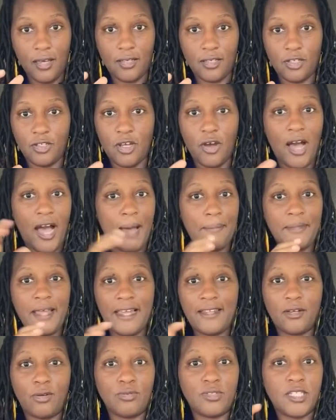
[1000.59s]
I'm
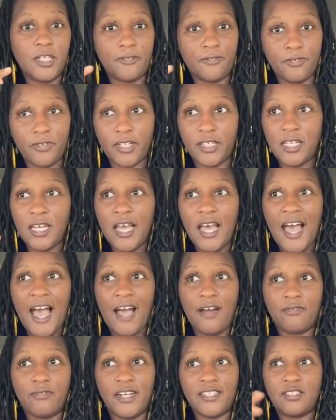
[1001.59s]
not no different.
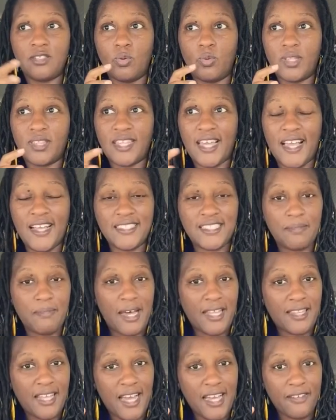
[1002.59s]
I wrestle with things in
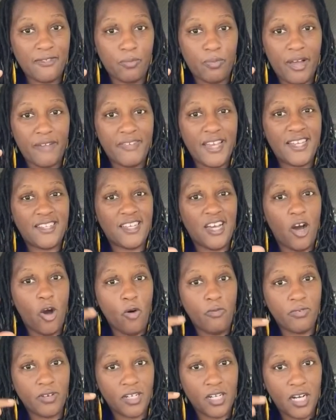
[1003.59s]
my life where I've had to
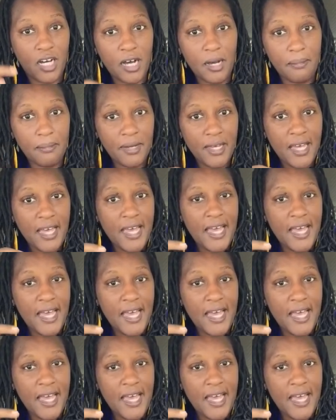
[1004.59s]
overcome